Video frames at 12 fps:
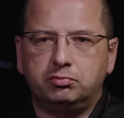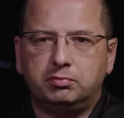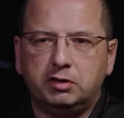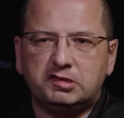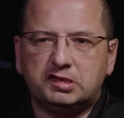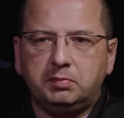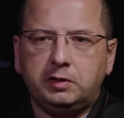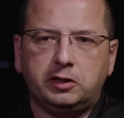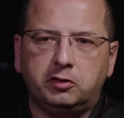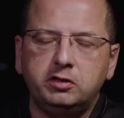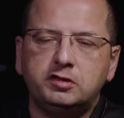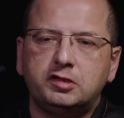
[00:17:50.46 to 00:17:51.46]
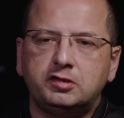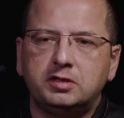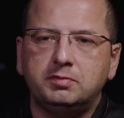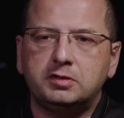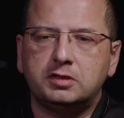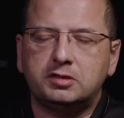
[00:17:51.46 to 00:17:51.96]
reasonably good
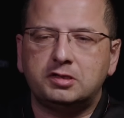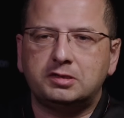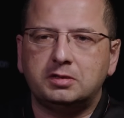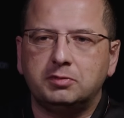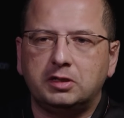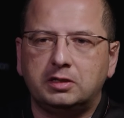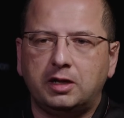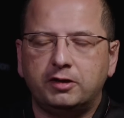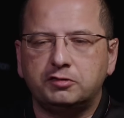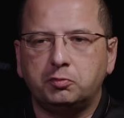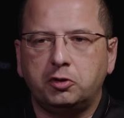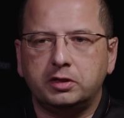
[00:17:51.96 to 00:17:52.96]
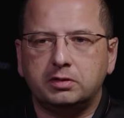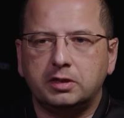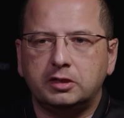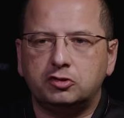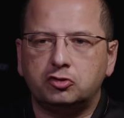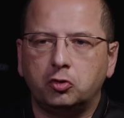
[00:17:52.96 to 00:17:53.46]
system is a system that does what
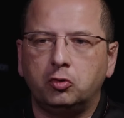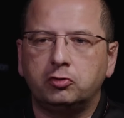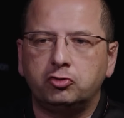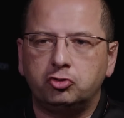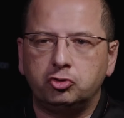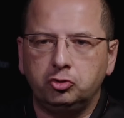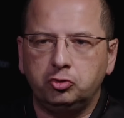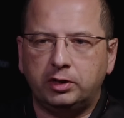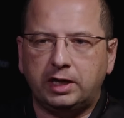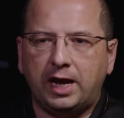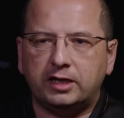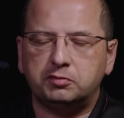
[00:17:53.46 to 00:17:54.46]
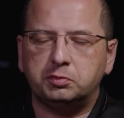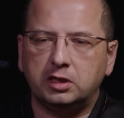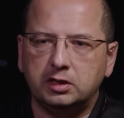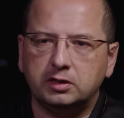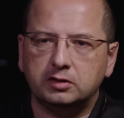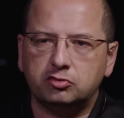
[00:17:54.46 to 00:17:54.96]
it's told to do and acts
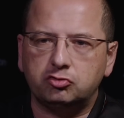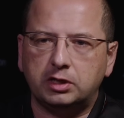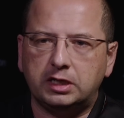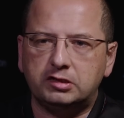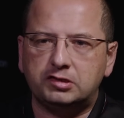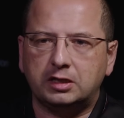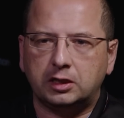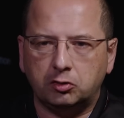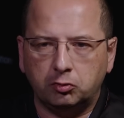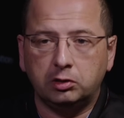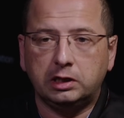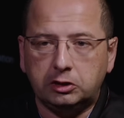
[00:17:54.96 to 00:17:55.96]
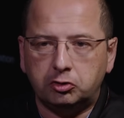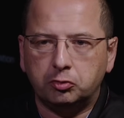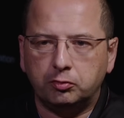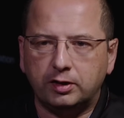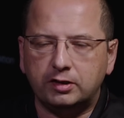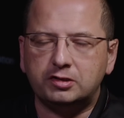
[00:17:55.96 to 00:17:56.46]
within constraints and can only
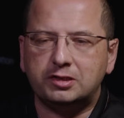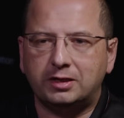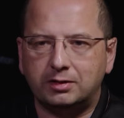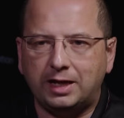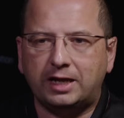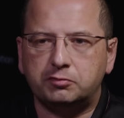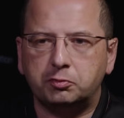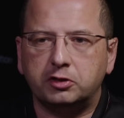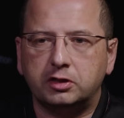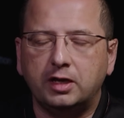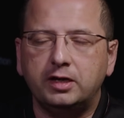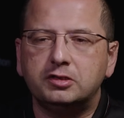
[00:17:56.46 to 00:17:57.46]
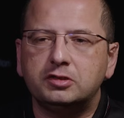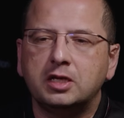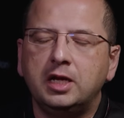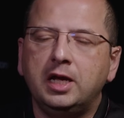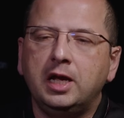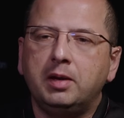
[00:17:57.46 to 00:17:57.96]
do this and that's what it does.
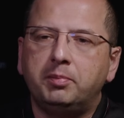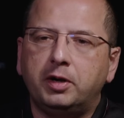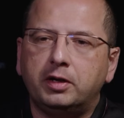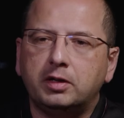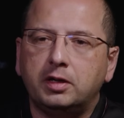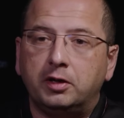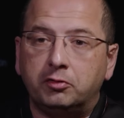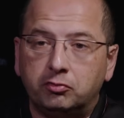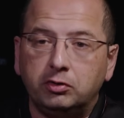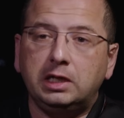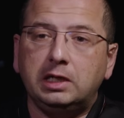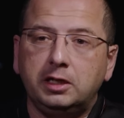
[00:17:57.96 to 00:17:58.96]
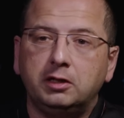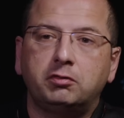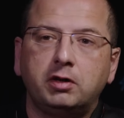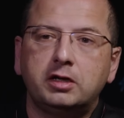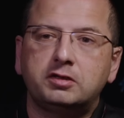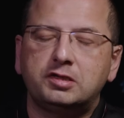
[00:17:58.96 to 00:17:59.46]
But a really
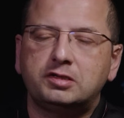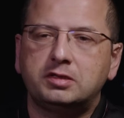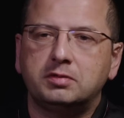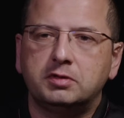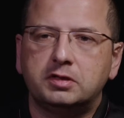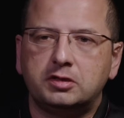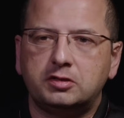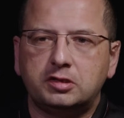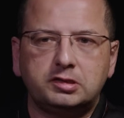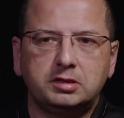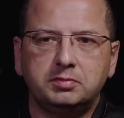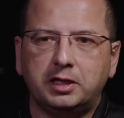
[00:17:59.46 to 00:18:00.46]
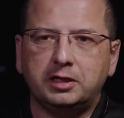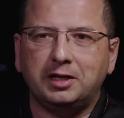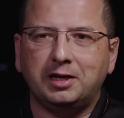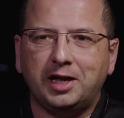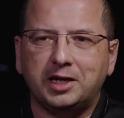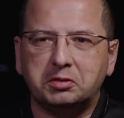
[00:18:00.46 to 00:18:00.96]
great system is a system that
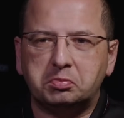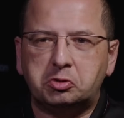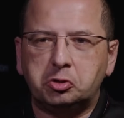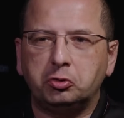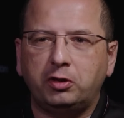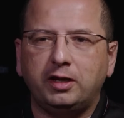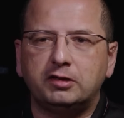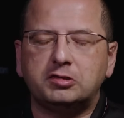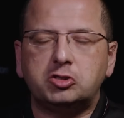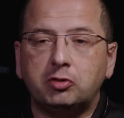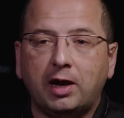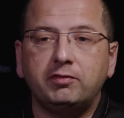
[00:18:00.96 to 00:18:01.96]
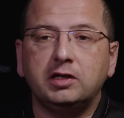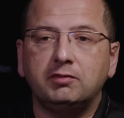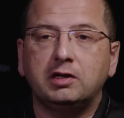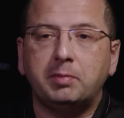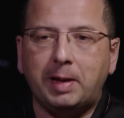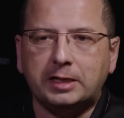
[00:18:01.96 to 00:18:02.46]
can like do things that you haven't
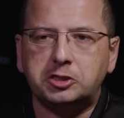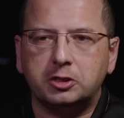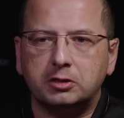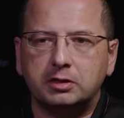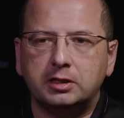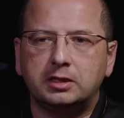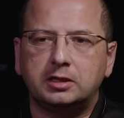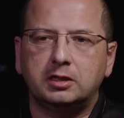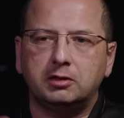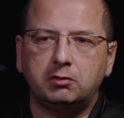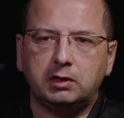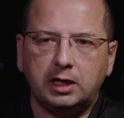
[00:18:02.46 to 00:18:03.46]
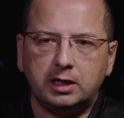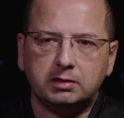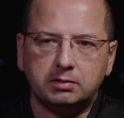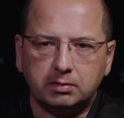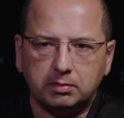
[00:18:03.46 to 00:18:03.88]
even imagined. It can create